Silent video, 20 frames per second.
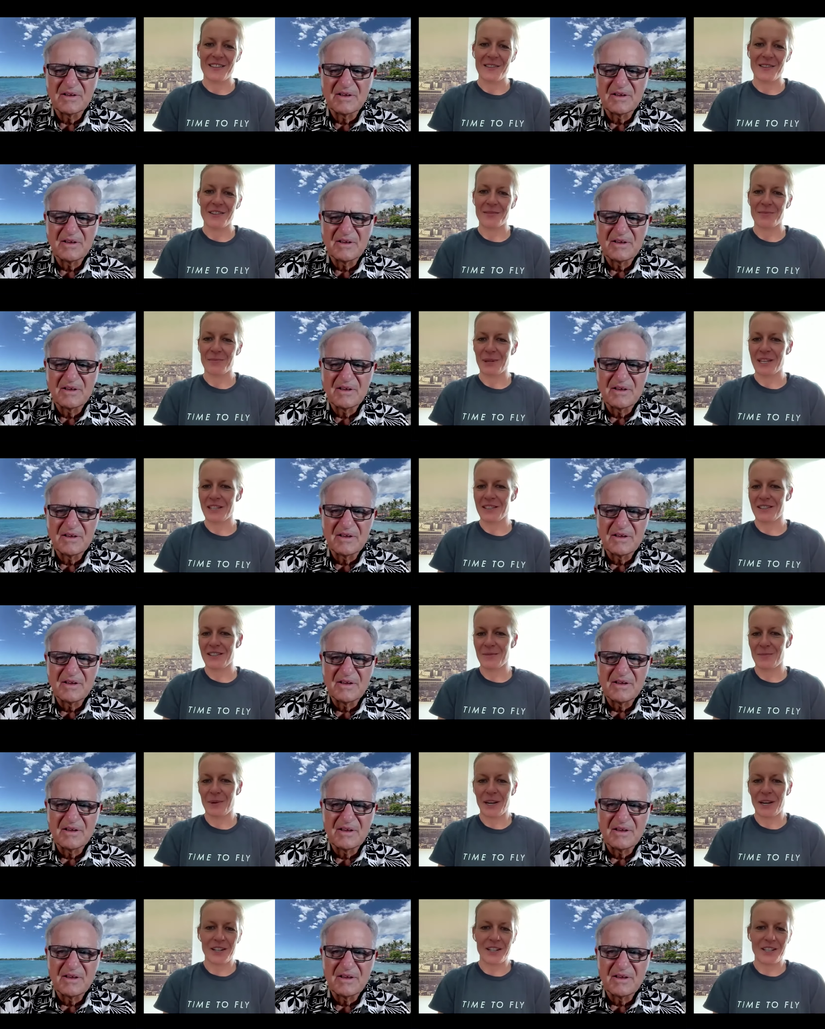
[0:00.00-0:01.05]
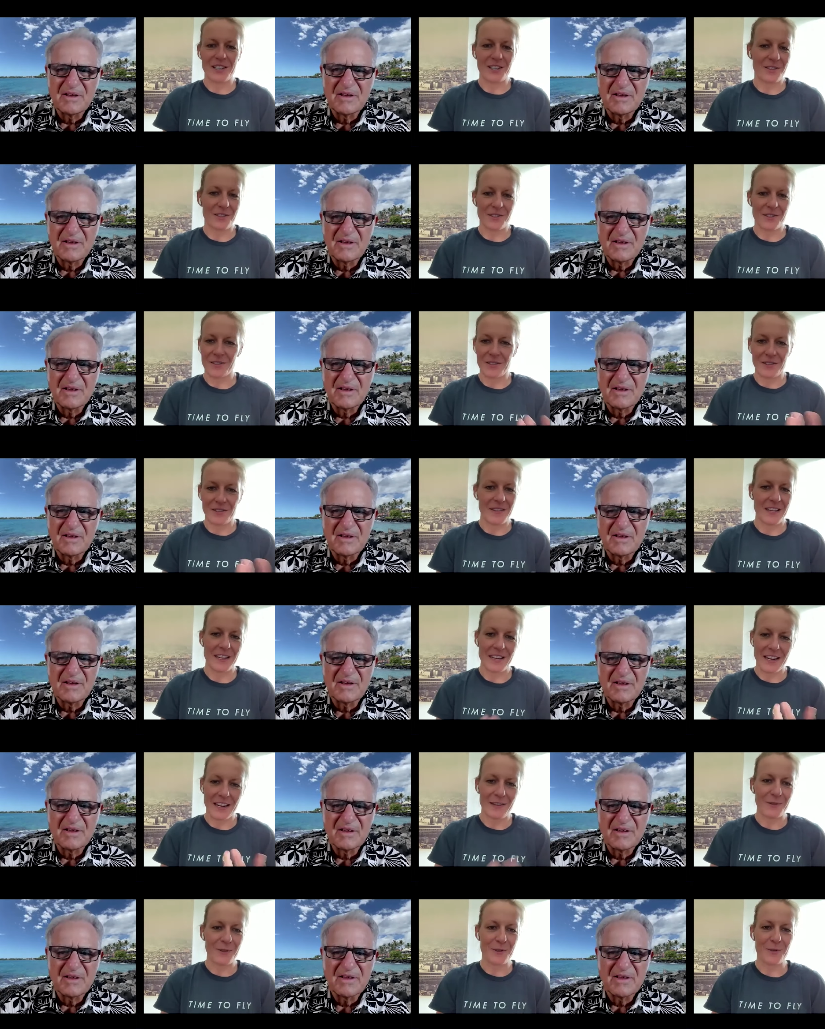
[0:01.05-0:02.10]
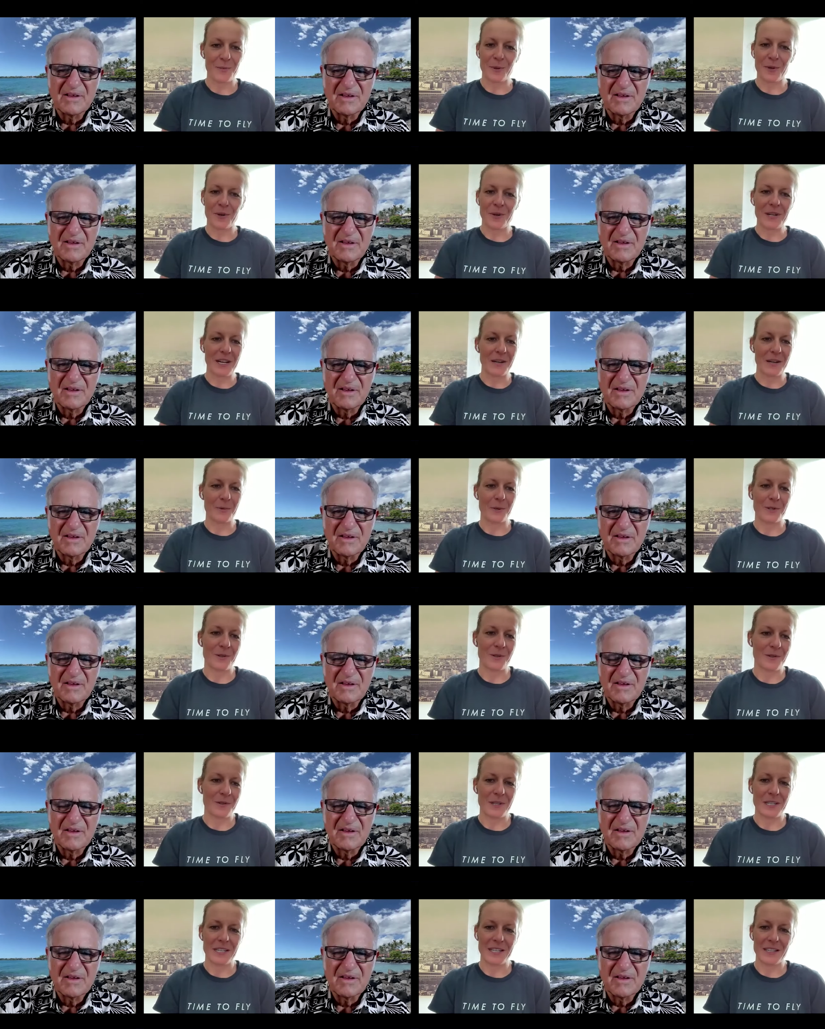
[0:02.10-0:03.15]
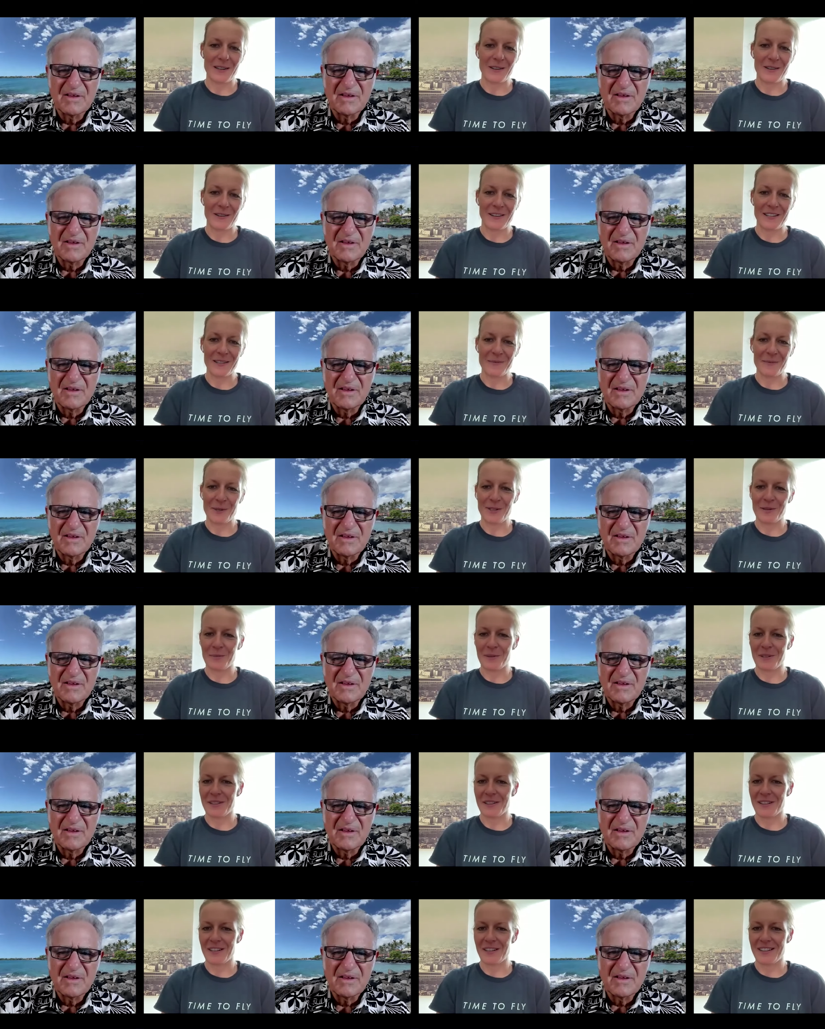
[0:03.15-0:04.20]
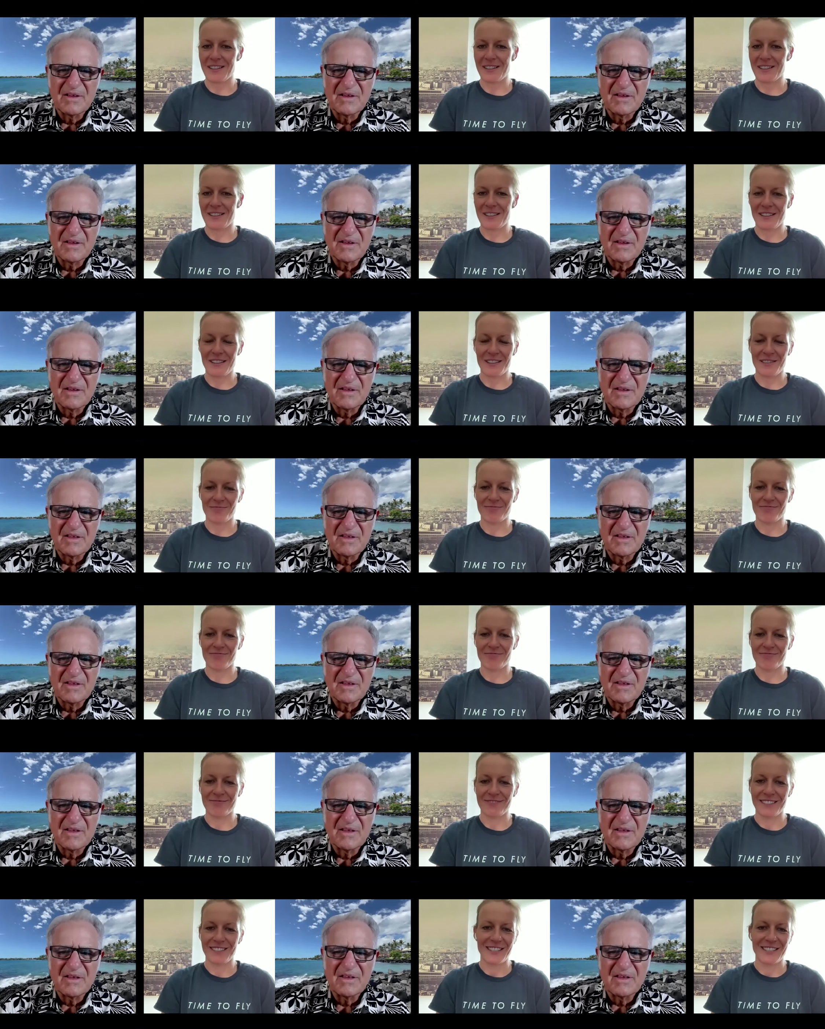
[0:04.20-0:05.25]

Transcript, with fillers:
Speaker 1: the biggest part to, that I love the sport and want to do it as long as possible, and um,